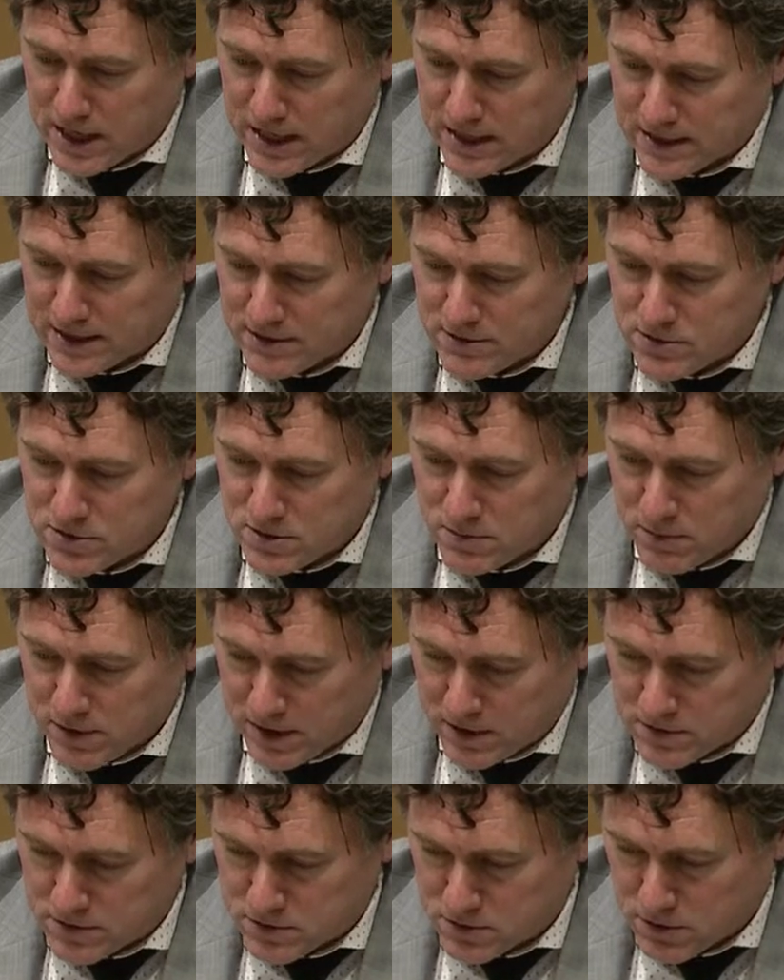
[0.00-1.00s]
and Leadership
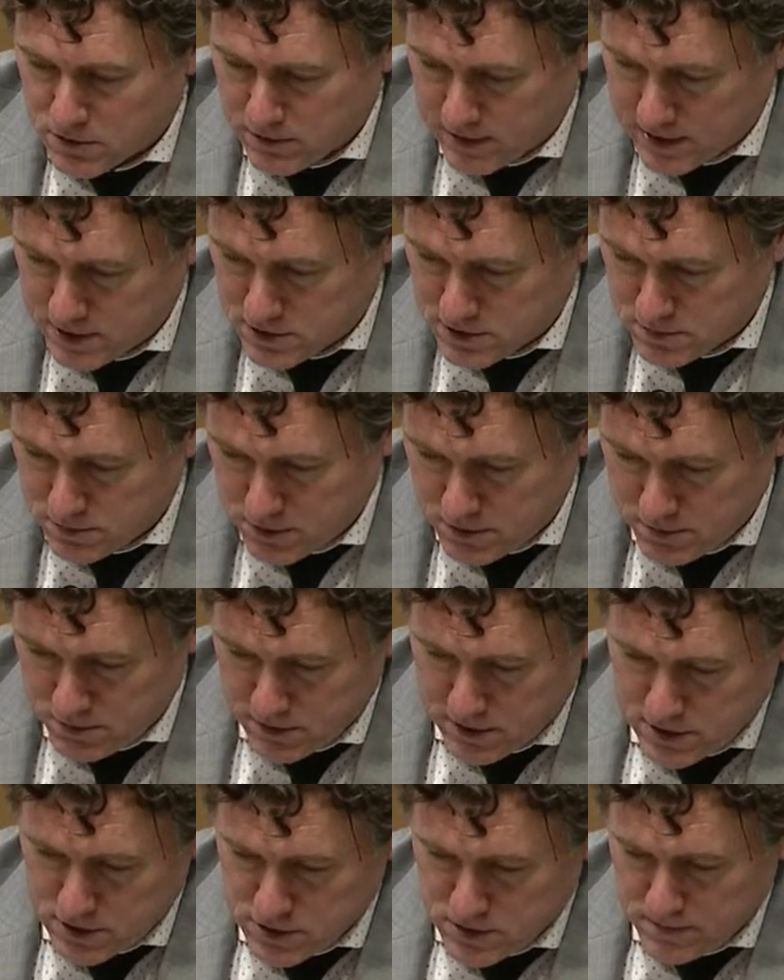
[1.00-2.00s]
Council grants
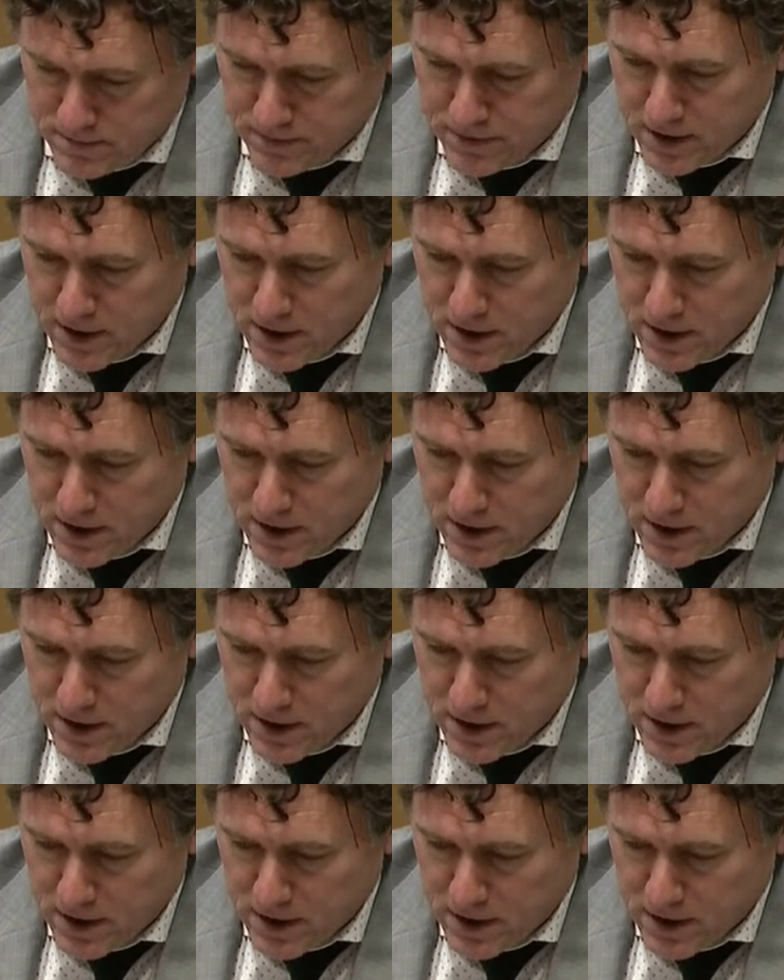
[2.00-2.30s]
appropriation.